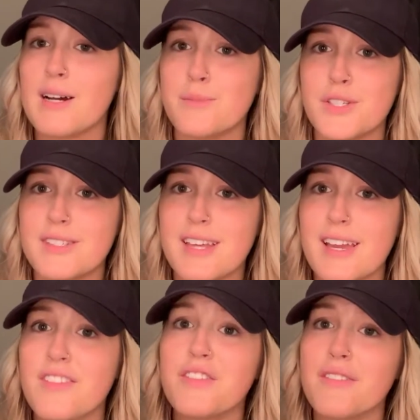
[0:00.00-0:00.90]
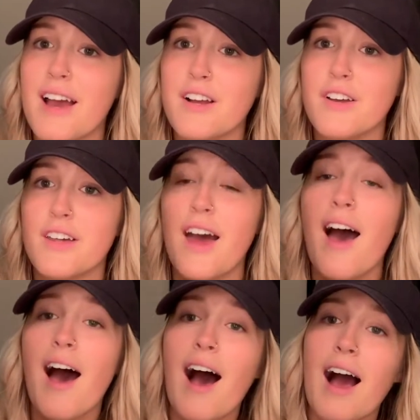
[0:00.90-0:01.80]
I'm just saying, they're that good.
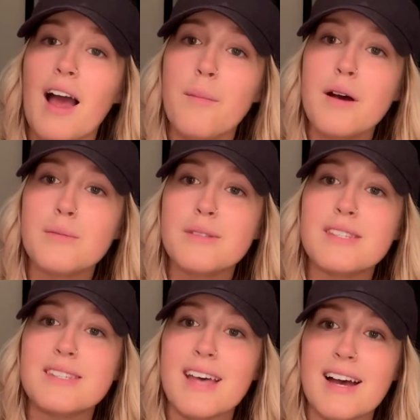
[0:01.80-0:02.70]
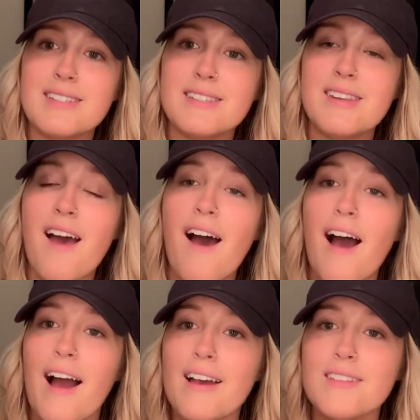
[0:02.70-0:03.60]
I'm obsessed.
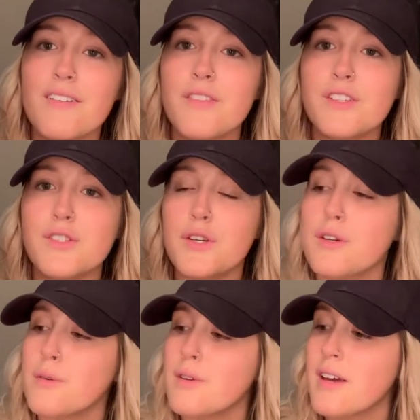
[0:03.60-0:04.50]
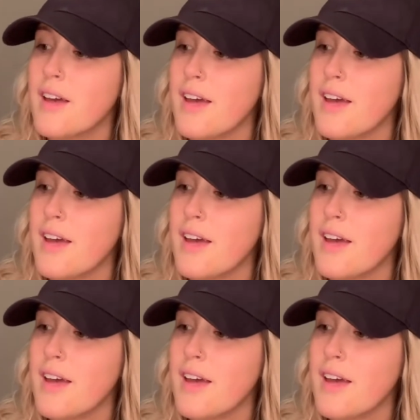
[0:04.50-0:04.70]
I love this dude.